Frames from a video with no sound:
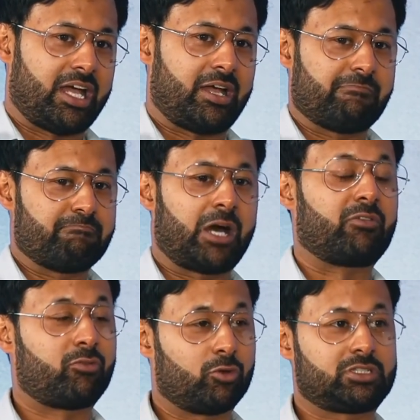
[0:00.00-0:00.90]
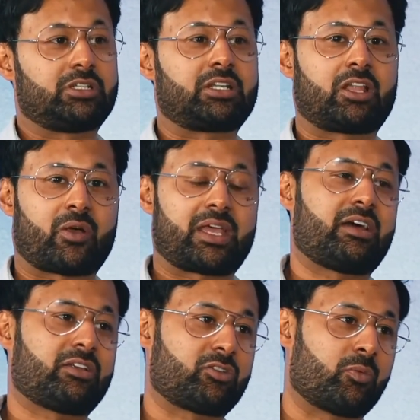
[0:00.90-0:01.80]
Unfortunately, not
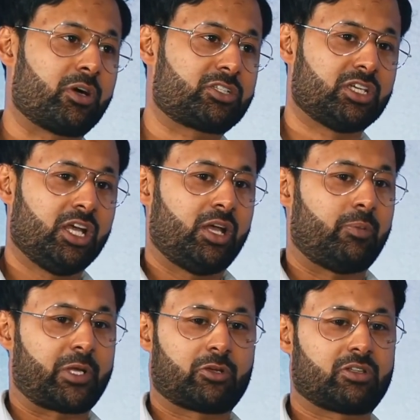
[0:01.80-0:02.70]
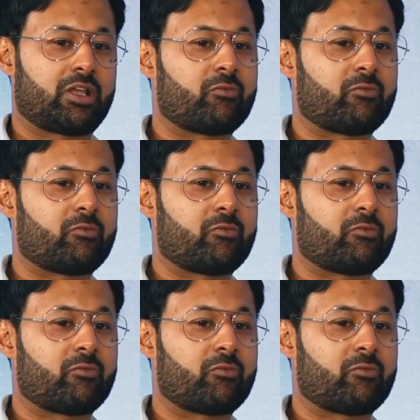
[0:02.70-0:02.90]
here so much because of the